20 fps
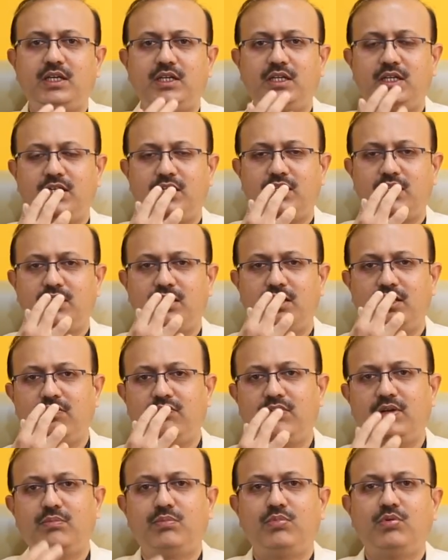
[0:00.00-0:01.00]
and internally
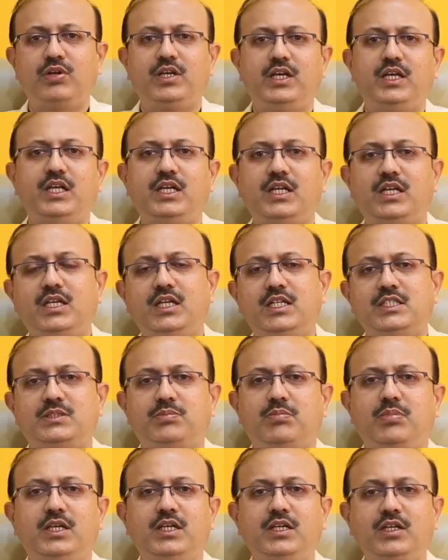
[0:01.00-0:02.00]
we put internal
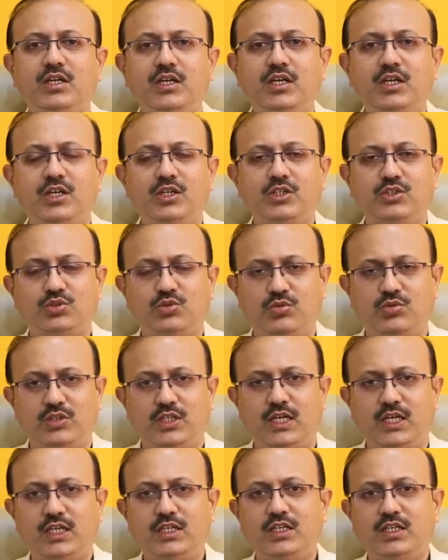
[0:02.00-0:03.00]
splint, so
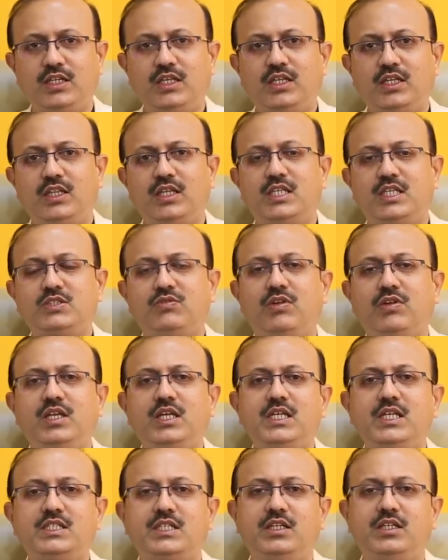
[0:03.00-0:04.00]
that the
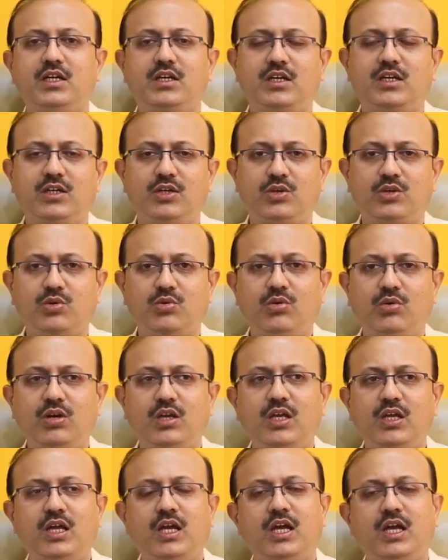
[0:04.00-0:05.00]
swelling is under control
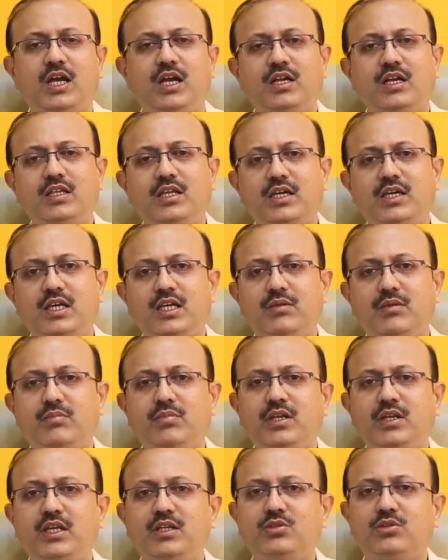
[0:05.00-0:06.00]
and they can
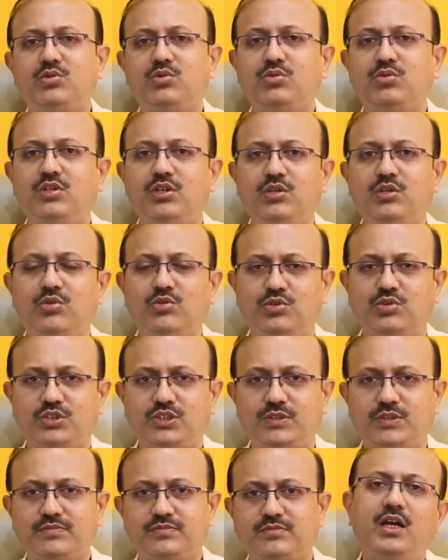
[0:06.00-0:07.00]
breathe through the
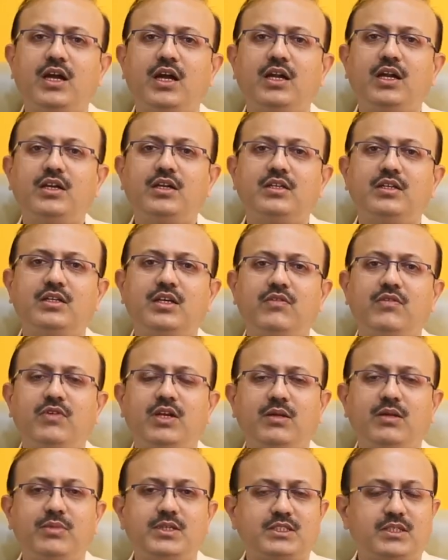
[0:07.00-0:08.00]
nose. And there
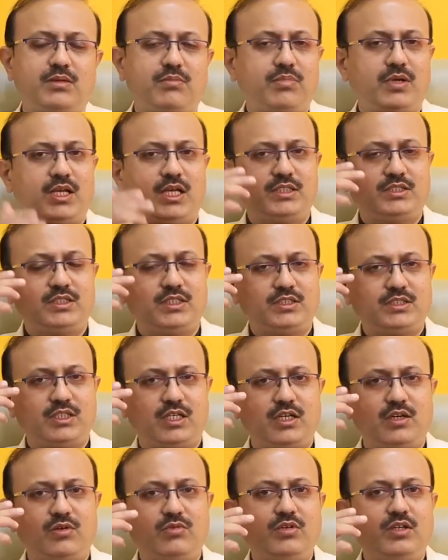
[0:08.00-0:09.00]
will be some plasters
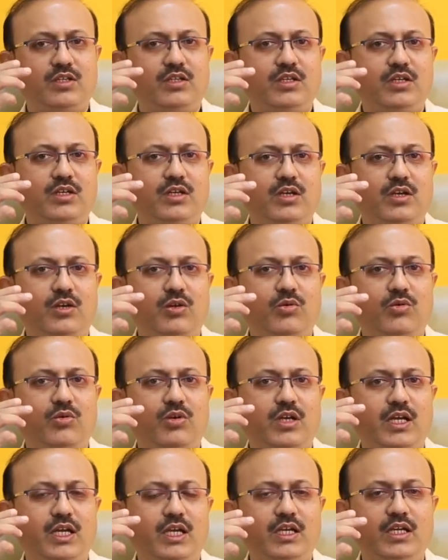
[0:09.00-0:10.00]
around the lower
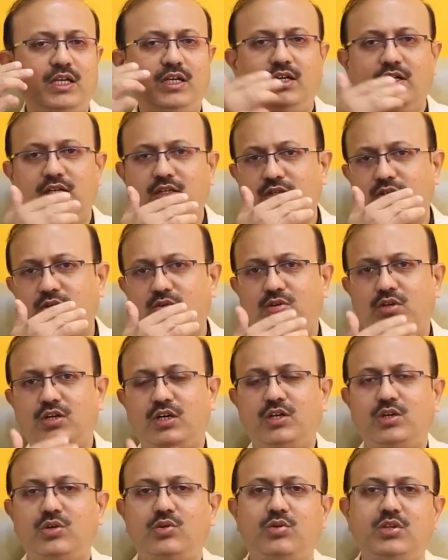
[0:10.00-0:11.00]
eyelid to
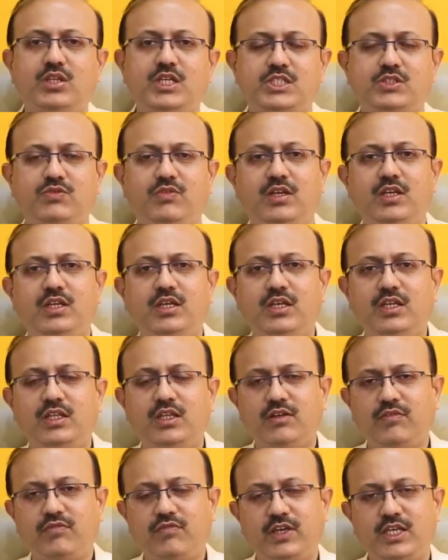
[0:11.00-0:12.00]
control the swelling in
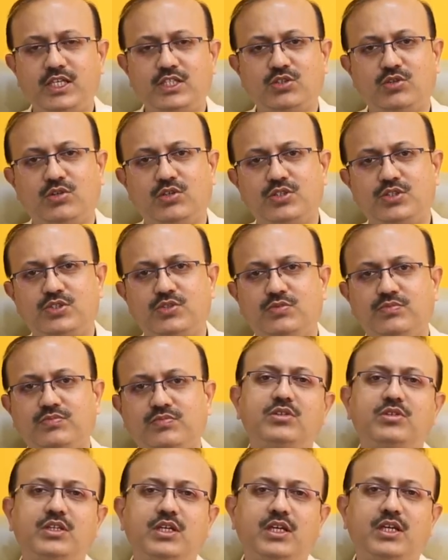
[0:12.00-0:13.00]
the face also.
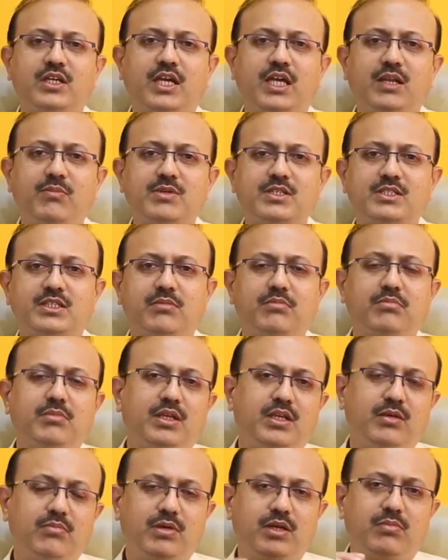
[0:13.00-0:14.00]
So there can be some
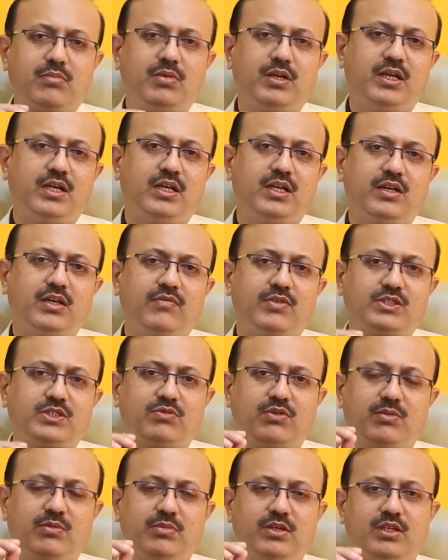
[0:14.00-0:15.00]
minimal bleeding which
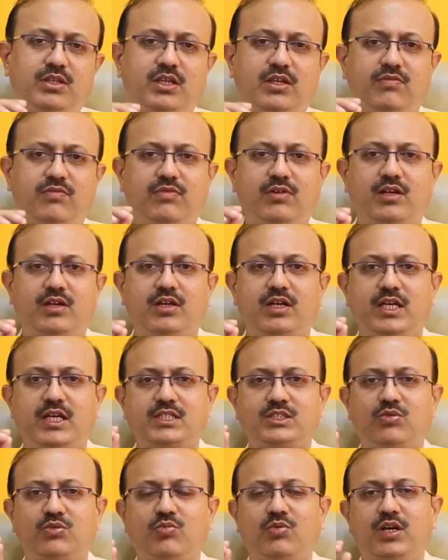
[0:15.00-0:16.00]
will be there for
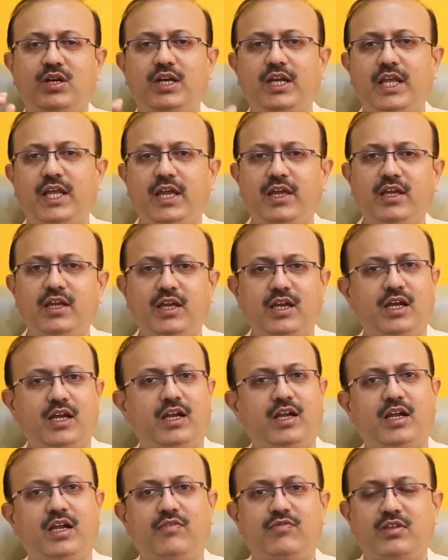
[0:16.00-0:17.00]
next 1 day,
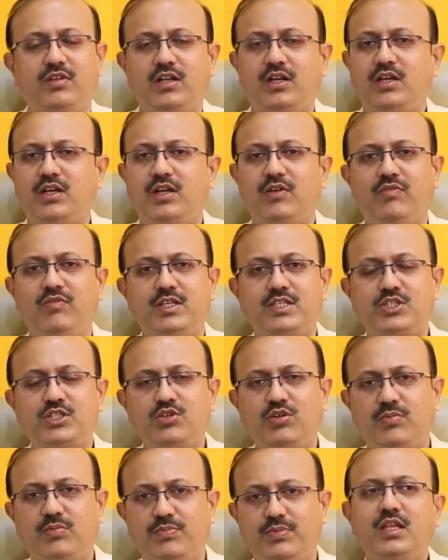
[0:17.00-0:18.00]
and after that it will
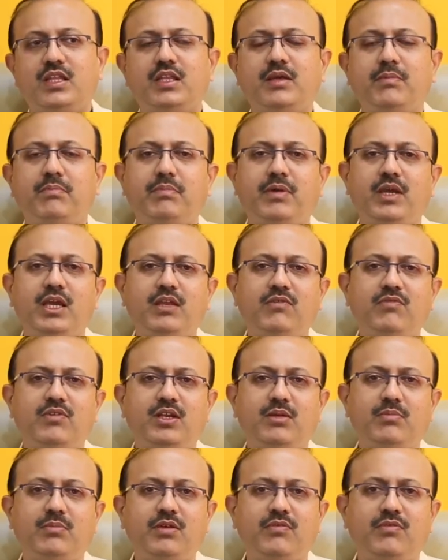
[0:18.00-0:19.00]
stop. The pain
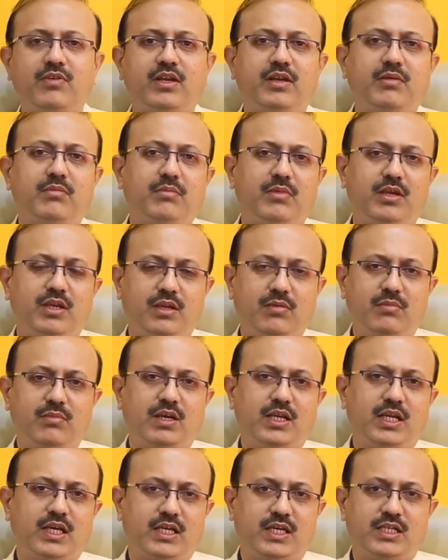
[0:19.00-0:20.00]
will be very
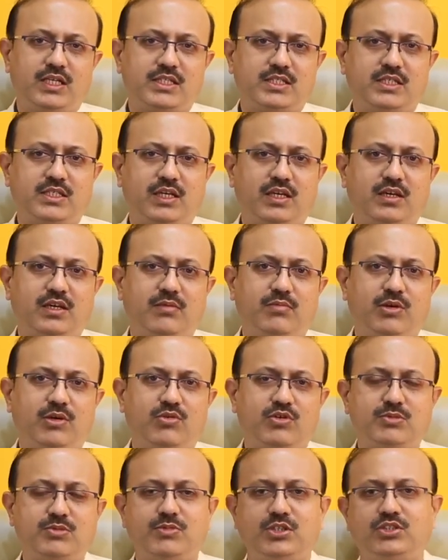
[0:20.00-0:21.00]
minimal, I can say,
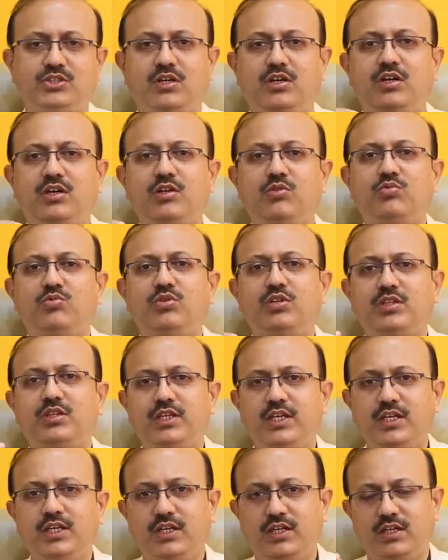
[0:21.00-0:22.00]
because majority would
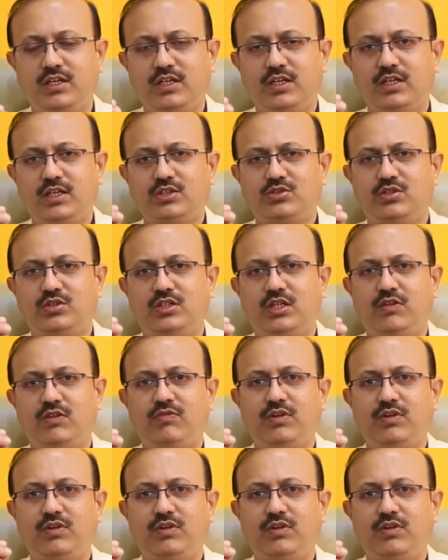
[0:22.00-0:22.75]
think so there